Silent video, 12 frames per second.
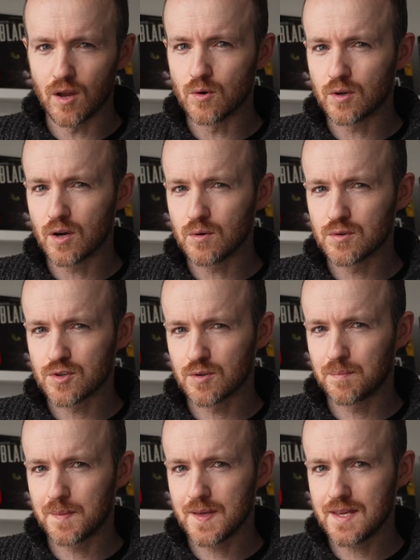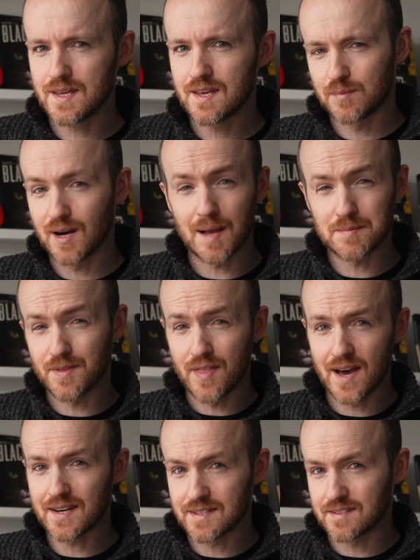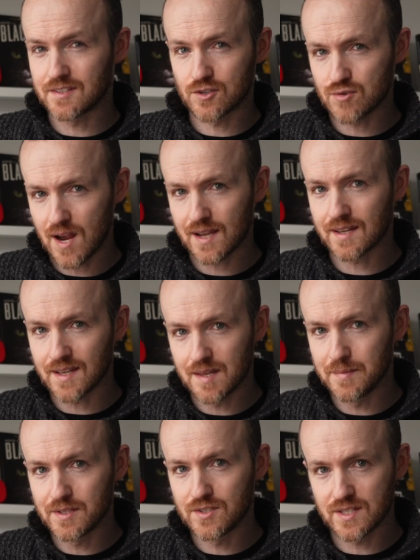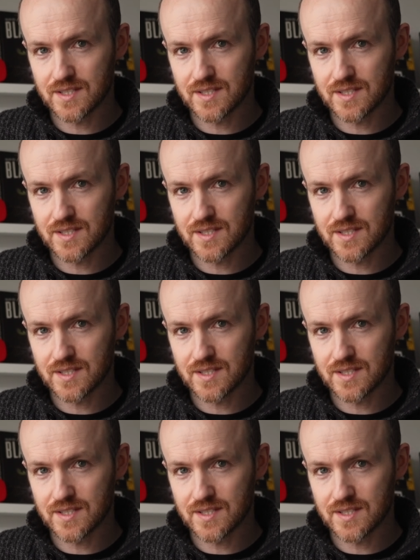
logo should be. Perhaps that is the tracking image